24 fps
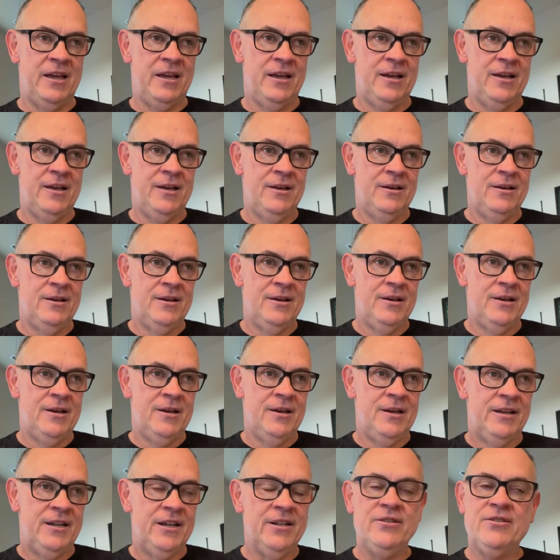
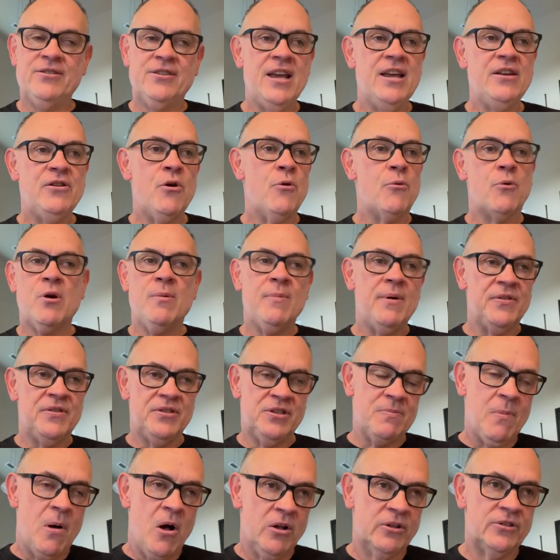It doesn't say don't worry
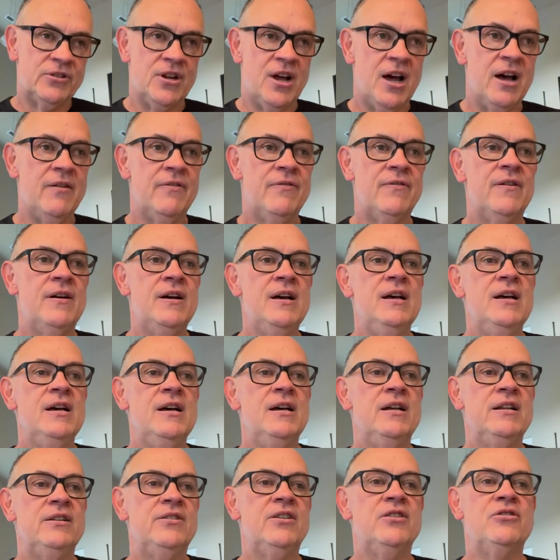about the small stuff.
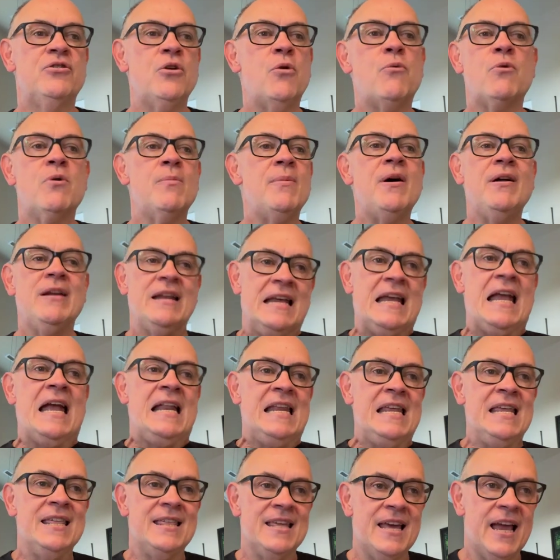It says don't worry about
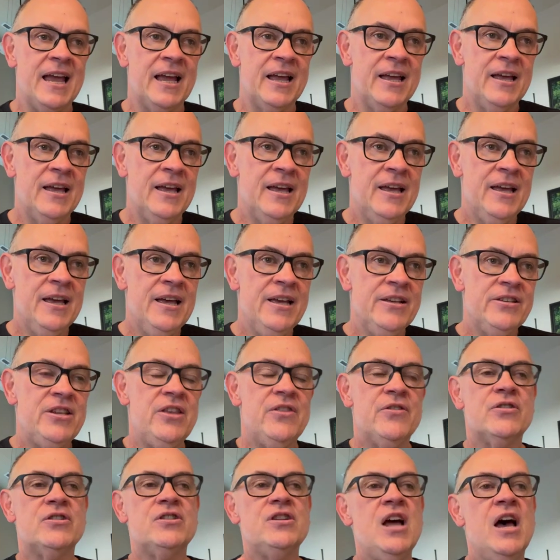anything.
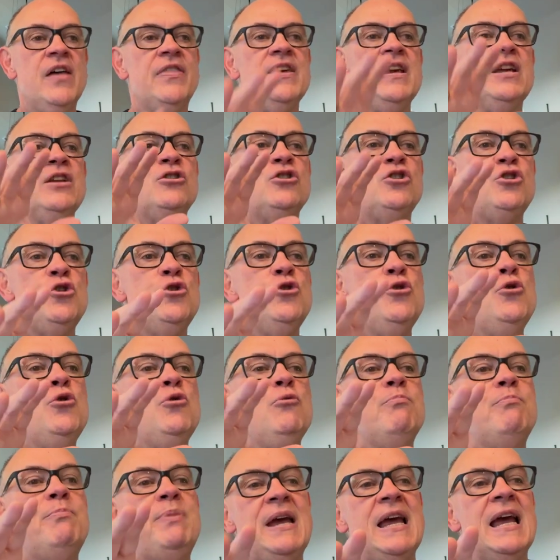See, there's nothing
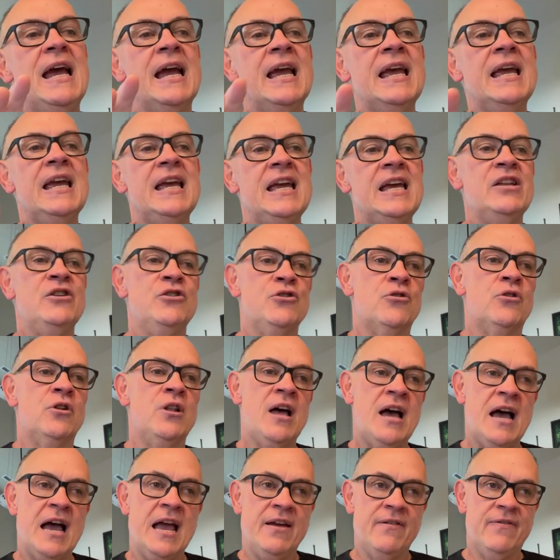too big in
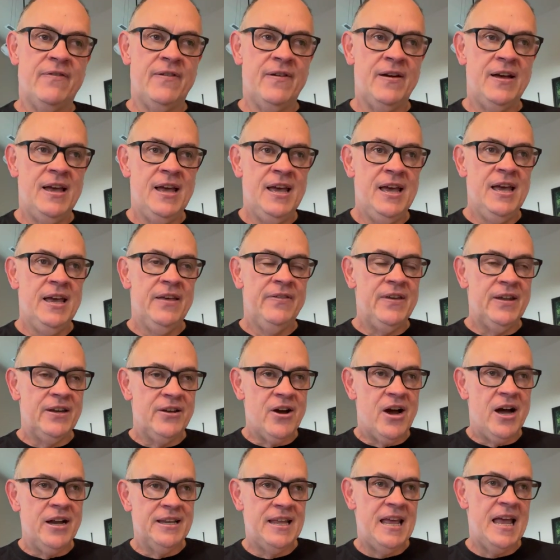your life
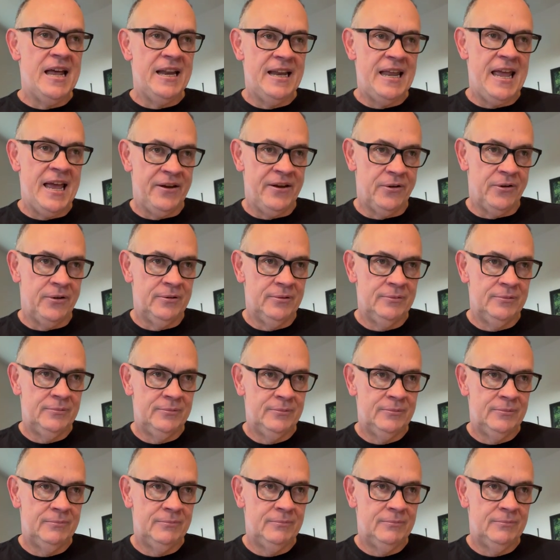that God can't handle.